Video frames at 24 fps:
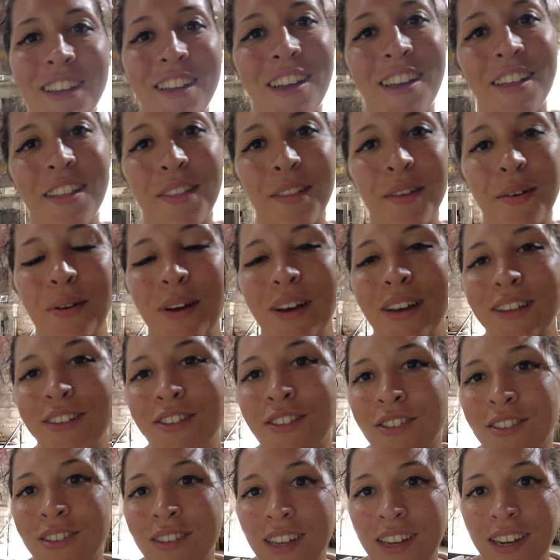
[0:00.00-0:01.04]
guys, so I
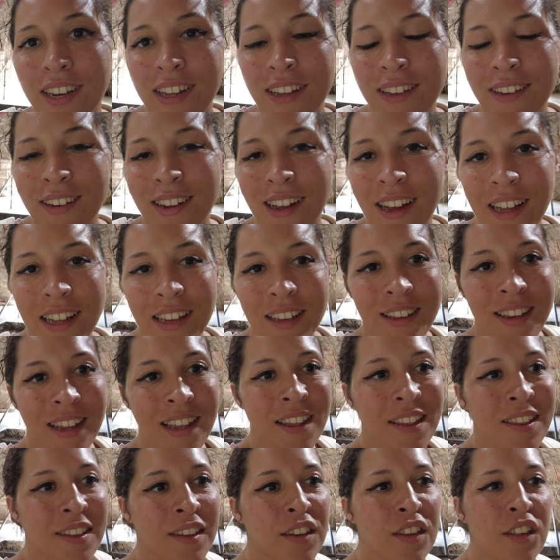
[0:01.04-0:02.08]
did it. I
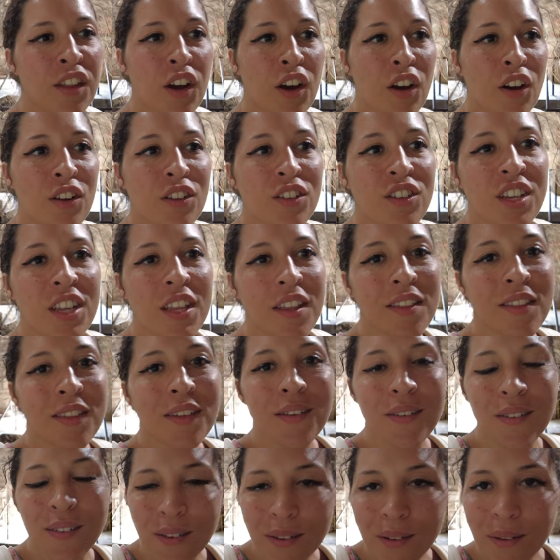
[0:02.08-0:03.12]
tasted the
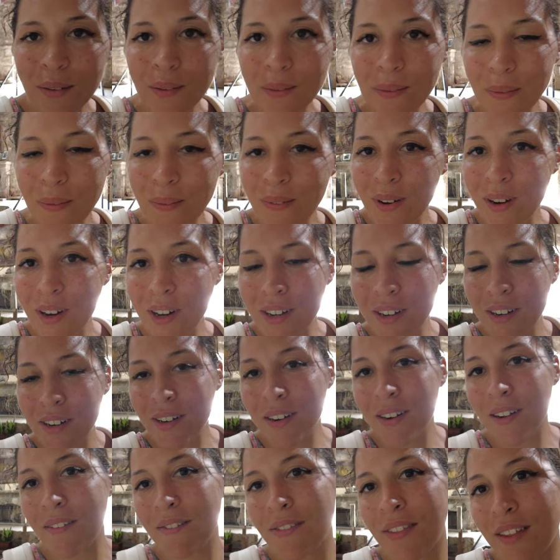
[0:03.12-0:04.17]
artisanal water
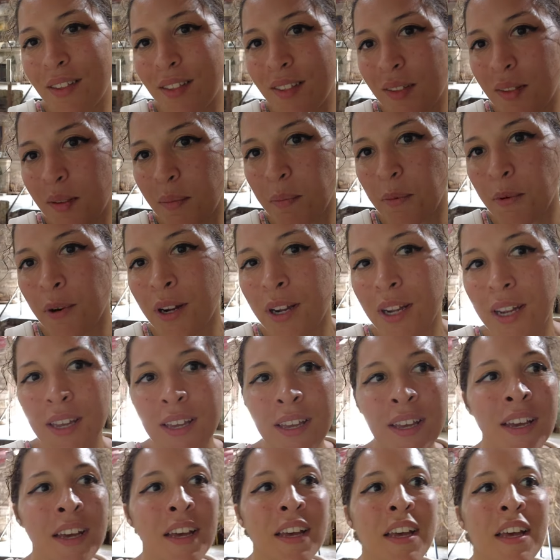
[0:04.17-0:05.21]
of this spring,
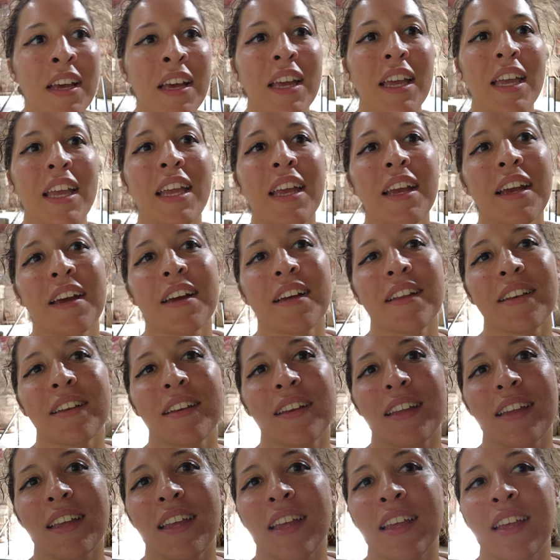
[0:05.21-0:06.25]

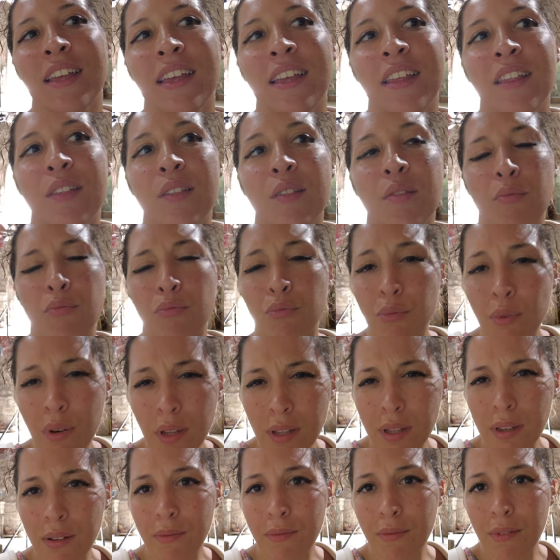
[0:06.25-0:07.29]
and it is
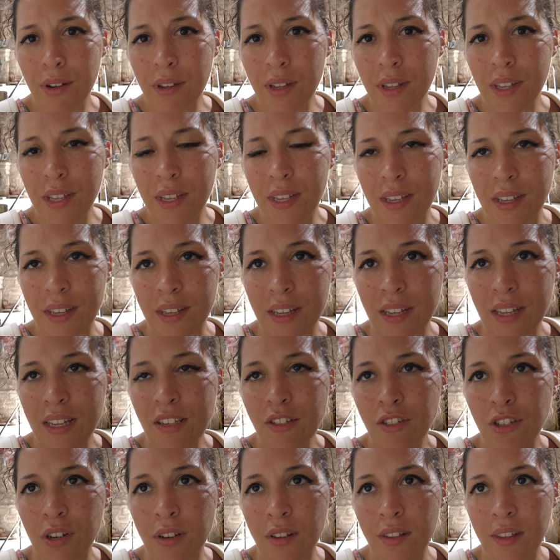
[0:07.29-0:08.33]
really, really
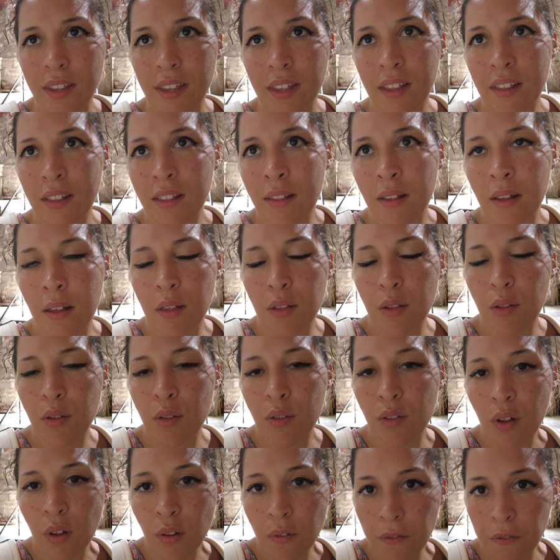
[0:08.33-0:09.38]
interesting. It's
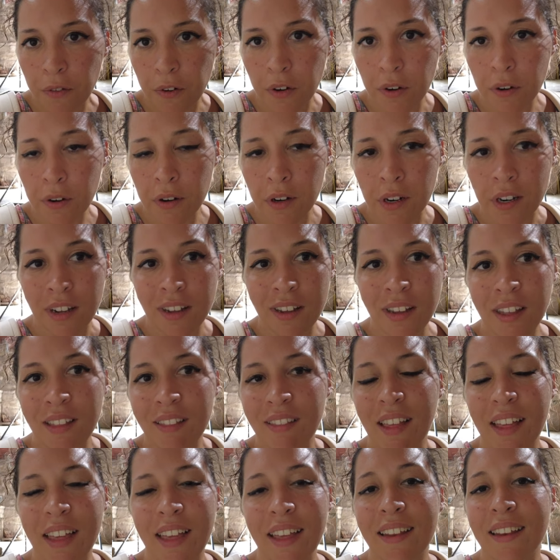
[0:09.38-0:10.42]
sulfur,
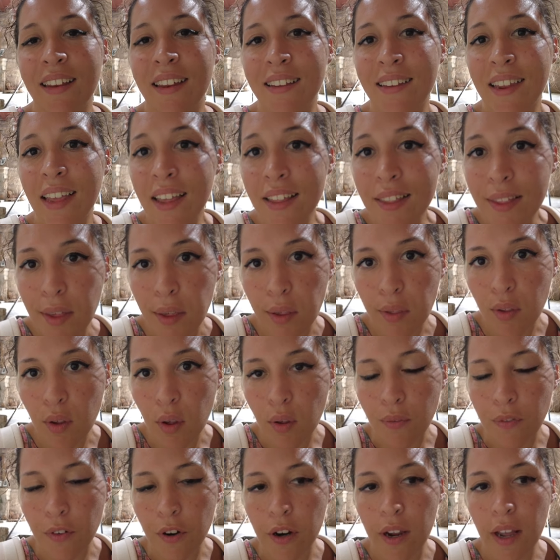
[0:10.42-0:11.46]
like it tastes like
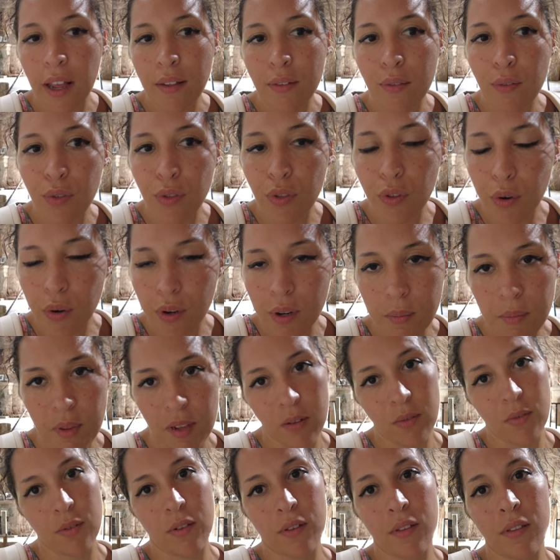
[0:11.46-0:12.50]
sulfur. It has 30
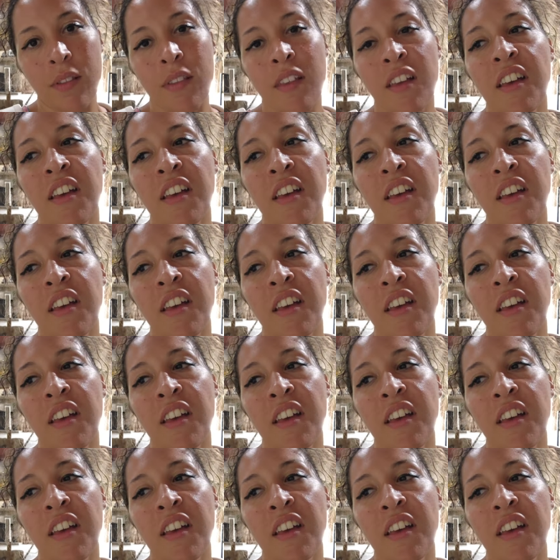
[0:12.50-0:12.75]
minerals,